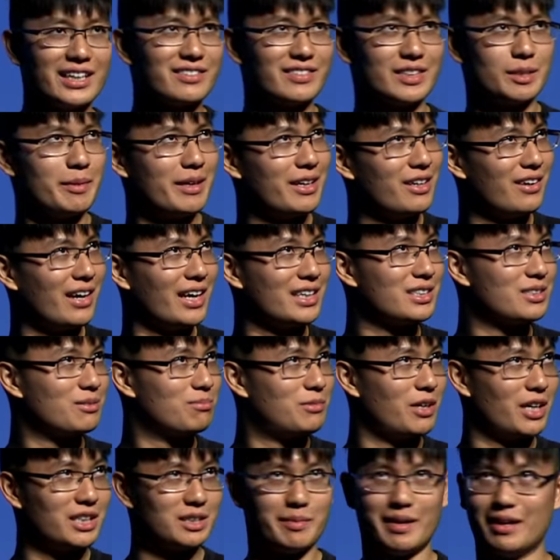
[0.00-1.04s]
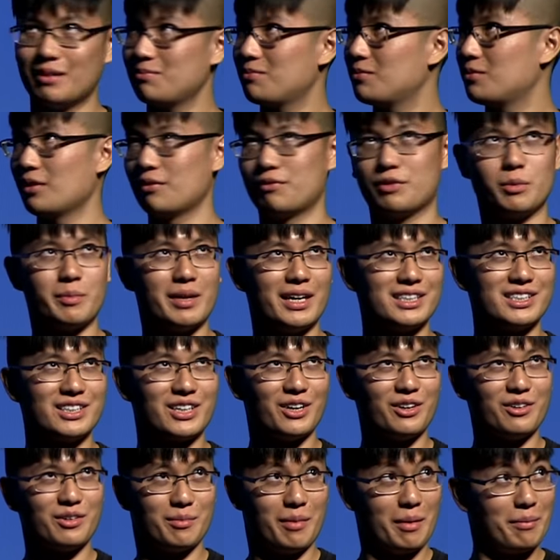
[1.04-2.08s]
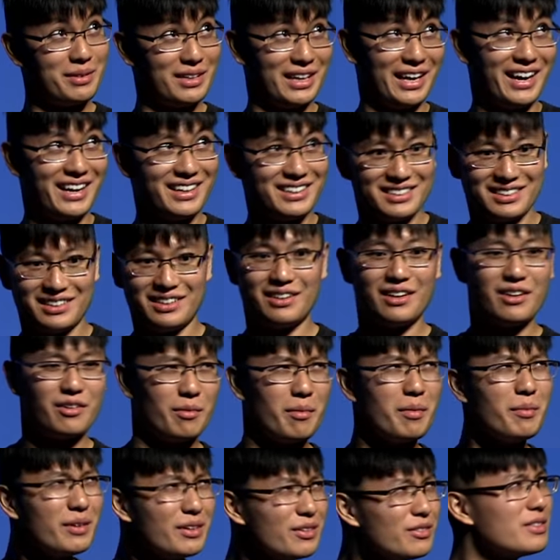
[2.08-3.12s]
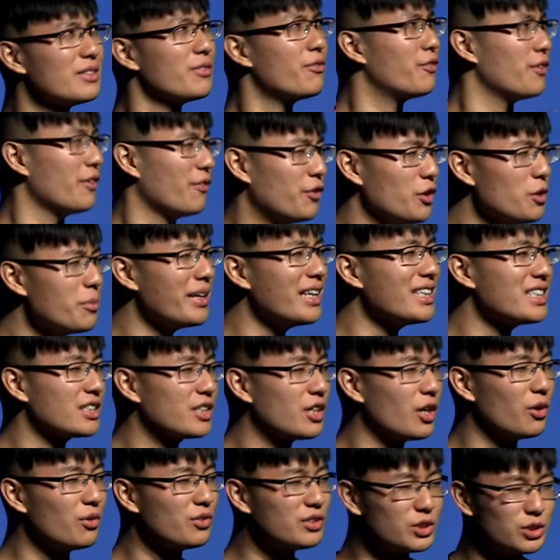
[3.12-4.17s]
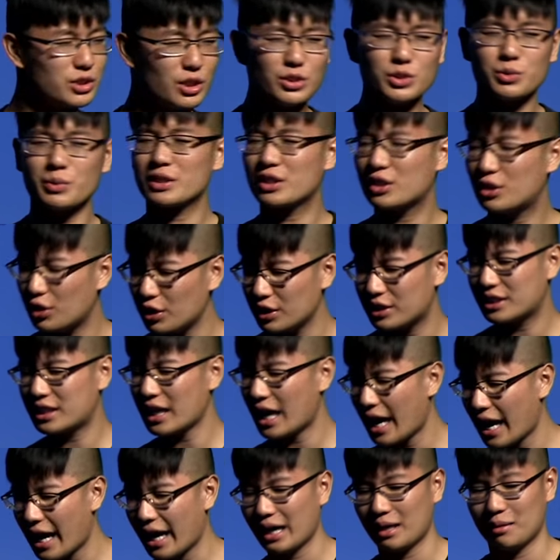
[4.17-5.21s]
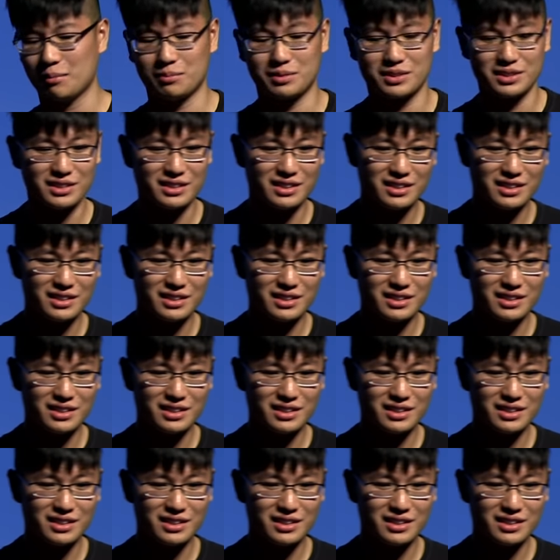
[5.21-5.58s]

explainer I just talked about a few minutes ago? Remember that? Remember a few minutes ago? Those were good times.